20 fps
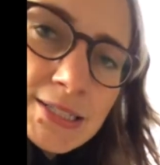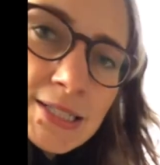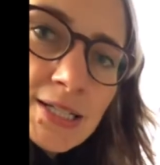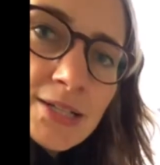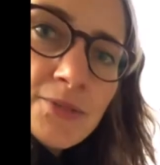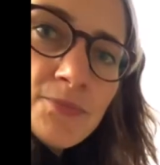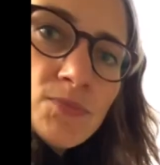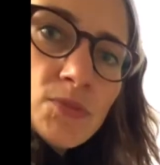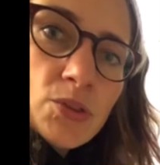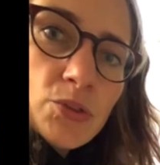
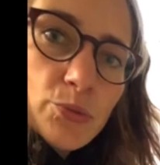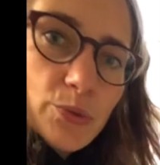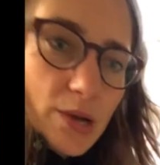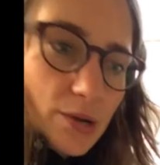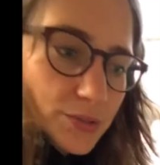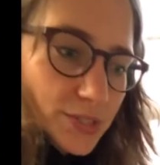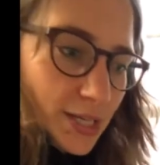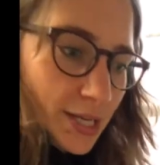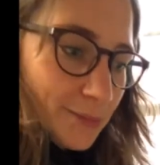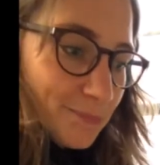throughout
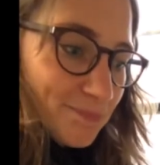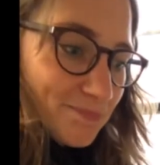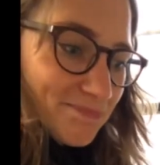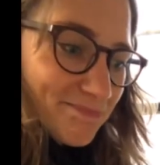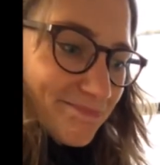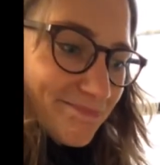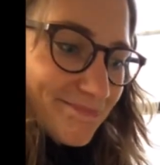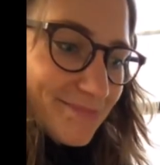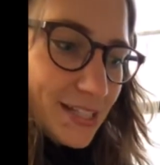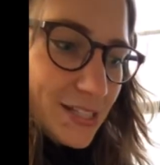time.
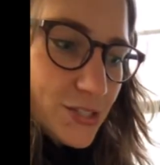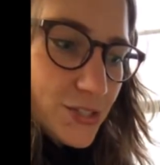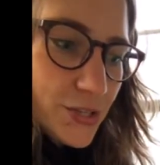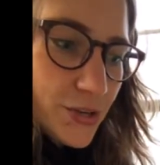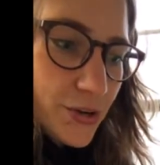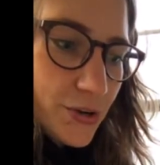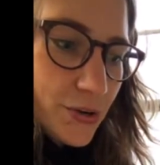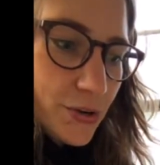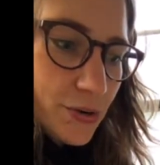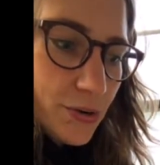
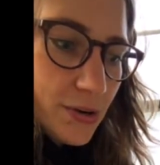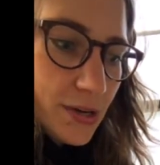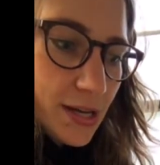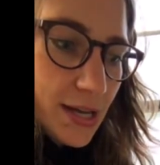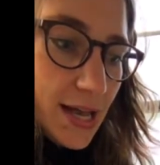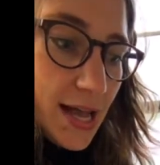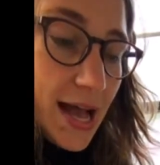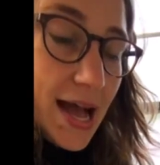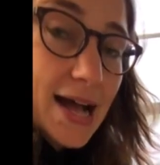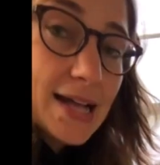So
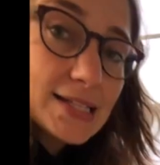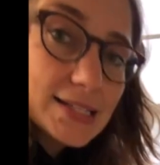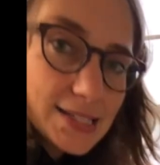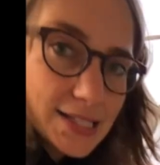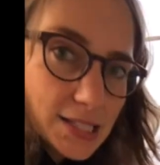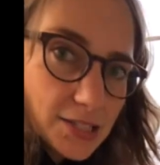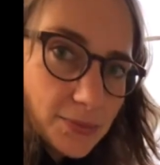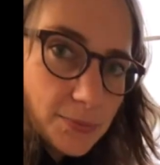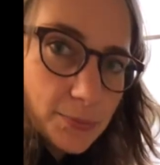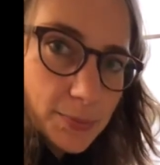as this
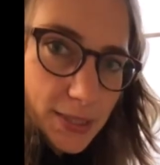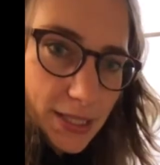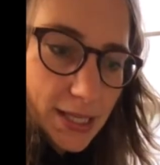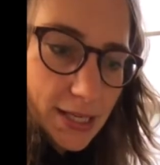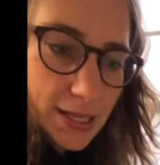plant has